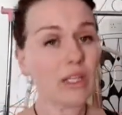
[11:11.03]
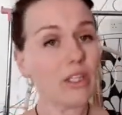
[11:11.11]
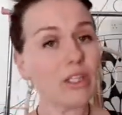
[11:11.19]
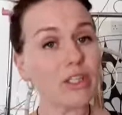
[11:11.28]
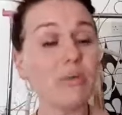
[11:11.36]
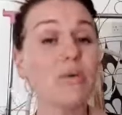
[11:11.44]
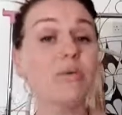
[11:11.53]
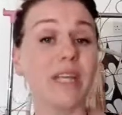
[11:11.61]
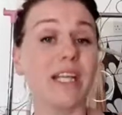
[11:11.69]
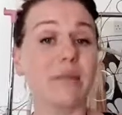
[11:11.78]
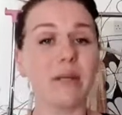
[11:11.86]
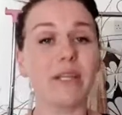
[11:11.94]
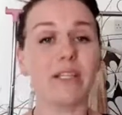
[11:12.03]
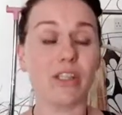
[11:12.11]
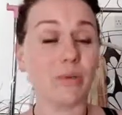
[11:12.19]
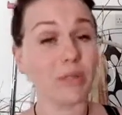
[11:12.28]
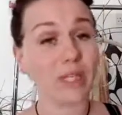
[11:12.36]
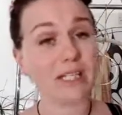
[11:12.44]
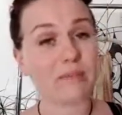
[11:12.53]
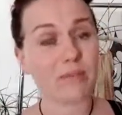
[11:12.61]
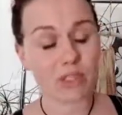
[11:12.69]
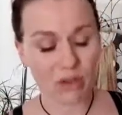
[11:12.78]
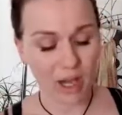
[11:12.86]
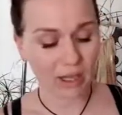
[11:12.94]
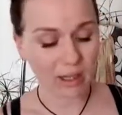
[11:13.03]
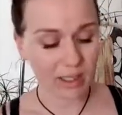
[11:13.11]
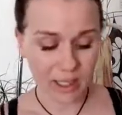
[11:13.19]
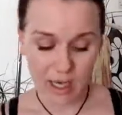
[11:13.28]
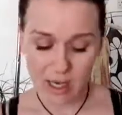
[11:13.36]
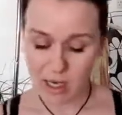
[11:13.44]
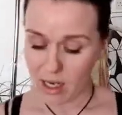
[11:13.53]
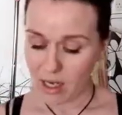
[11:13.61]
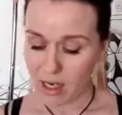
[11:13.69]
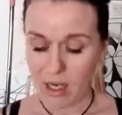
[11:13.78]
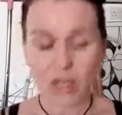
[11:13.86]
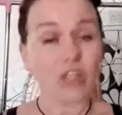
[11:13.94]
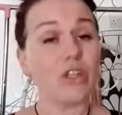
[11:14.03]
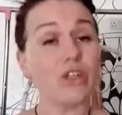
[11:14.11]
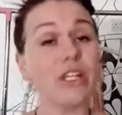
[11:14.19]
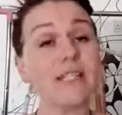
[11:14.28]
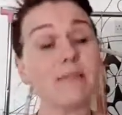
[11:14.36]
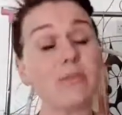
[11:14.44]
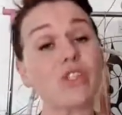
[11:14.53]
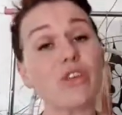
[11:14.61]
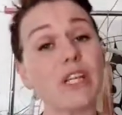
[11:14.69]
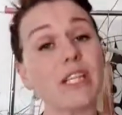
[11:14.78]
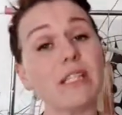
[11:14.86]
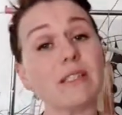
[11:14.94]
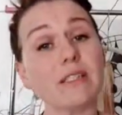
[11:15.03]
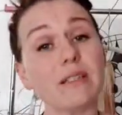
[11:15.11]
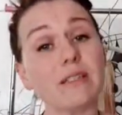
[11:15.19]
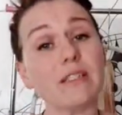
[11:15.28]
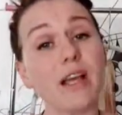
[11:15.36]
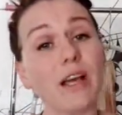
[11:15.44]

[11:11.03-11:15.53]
you will need a piece. You will need some string. You need some string that's